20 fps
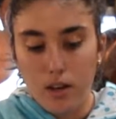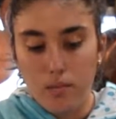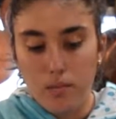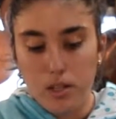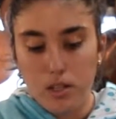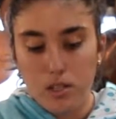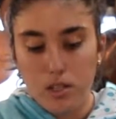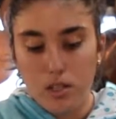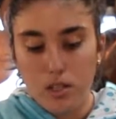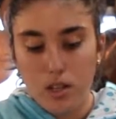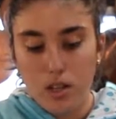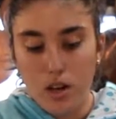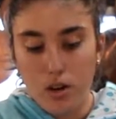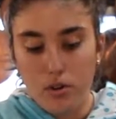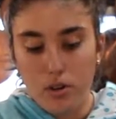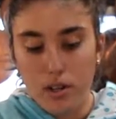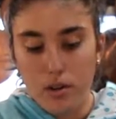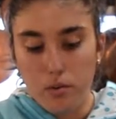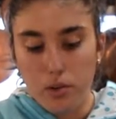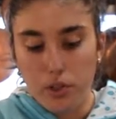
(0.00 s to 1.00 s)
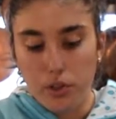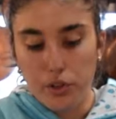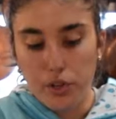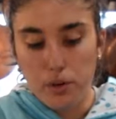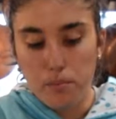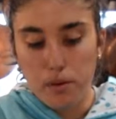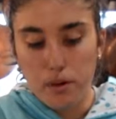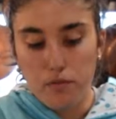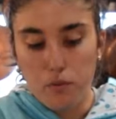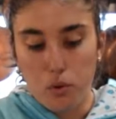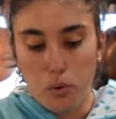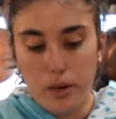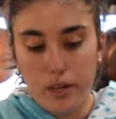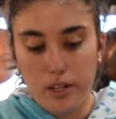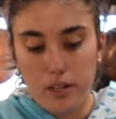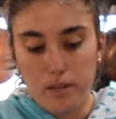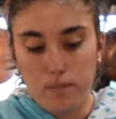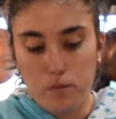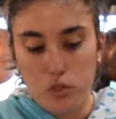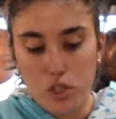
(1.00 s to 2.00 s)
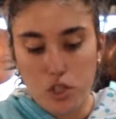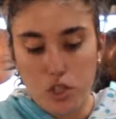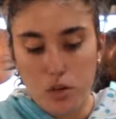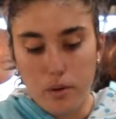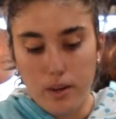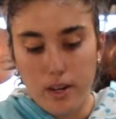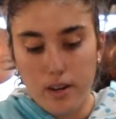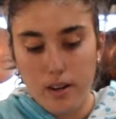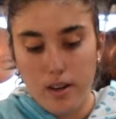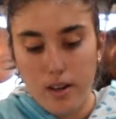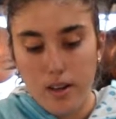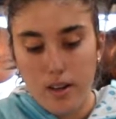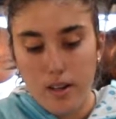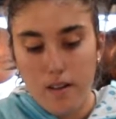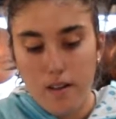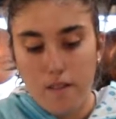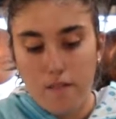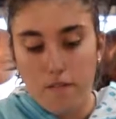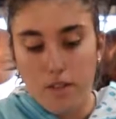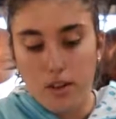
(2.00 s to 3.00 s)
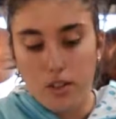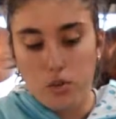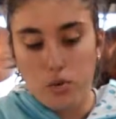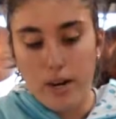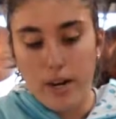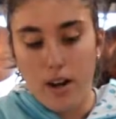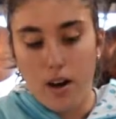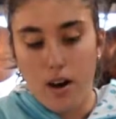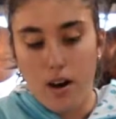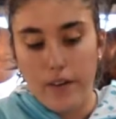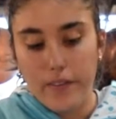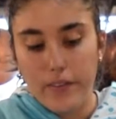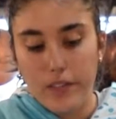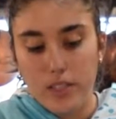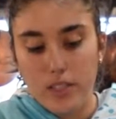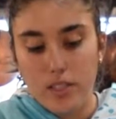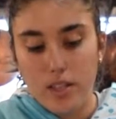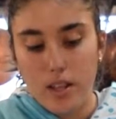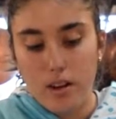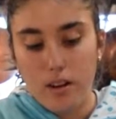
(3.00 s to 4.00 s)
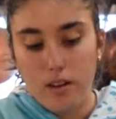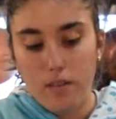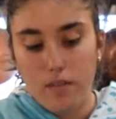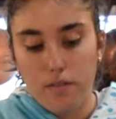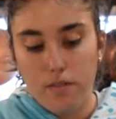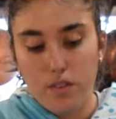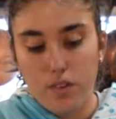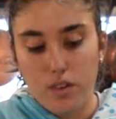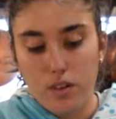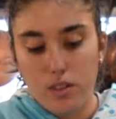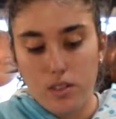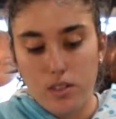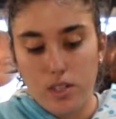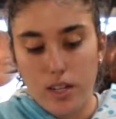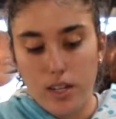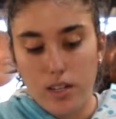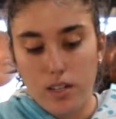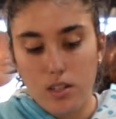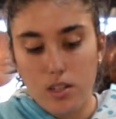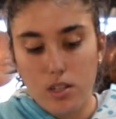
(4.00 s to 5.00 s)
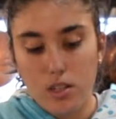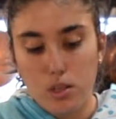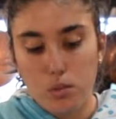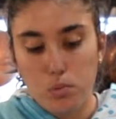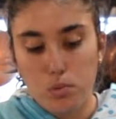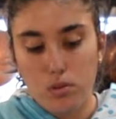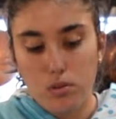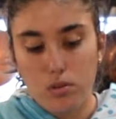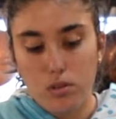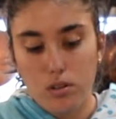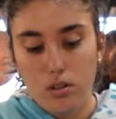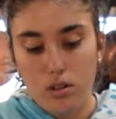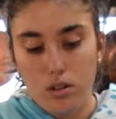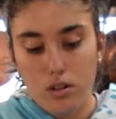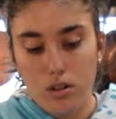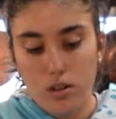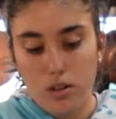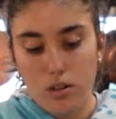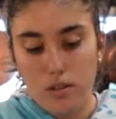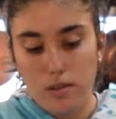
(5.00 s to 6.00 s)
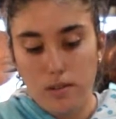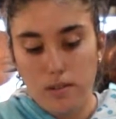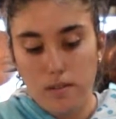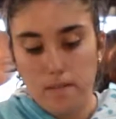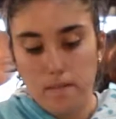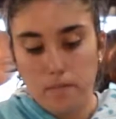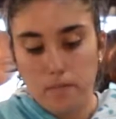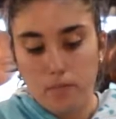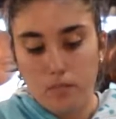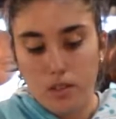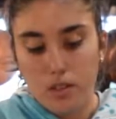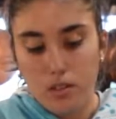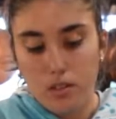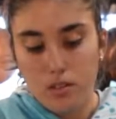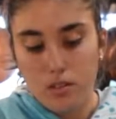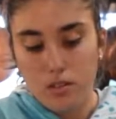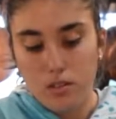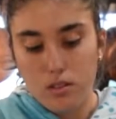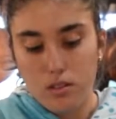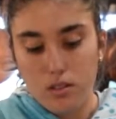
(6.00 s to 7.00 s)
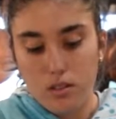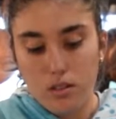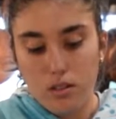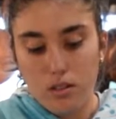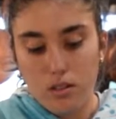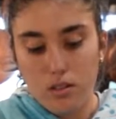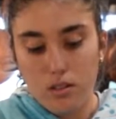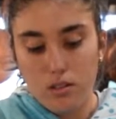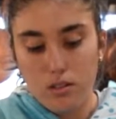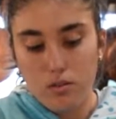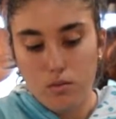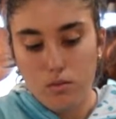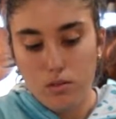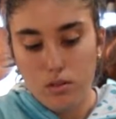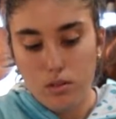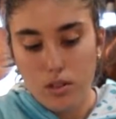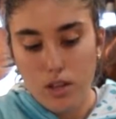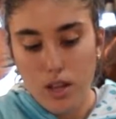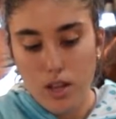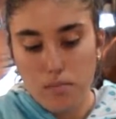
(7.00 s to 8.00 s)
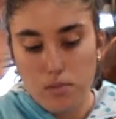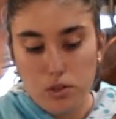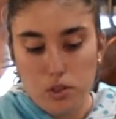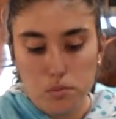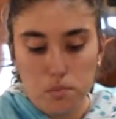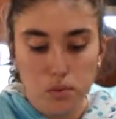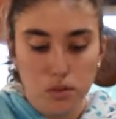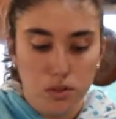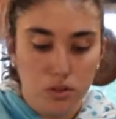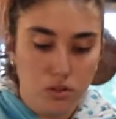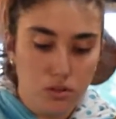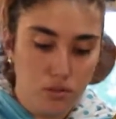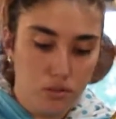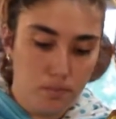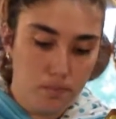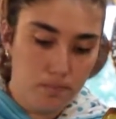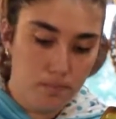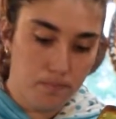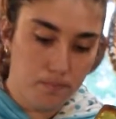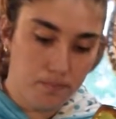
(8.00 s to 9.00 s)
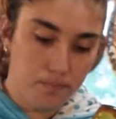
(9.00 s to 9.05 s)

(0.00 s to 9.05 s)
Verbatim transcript: it's good to coat it with a little bit of oil just so it falls right off instead of sticking to the spoon. So here's a tablespoon.